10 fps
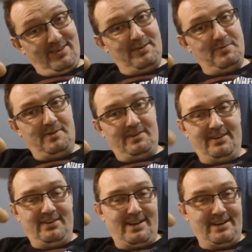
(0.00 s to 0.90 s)
was a good one
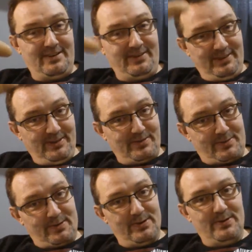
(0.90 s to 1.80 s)
too. I know it's a little
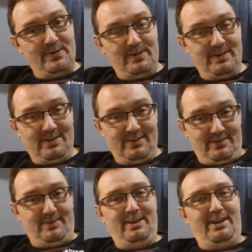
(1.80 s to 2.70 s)
crude and a
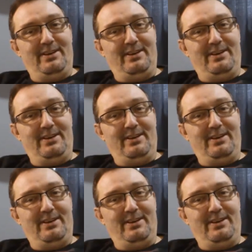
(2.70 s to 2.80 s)
little,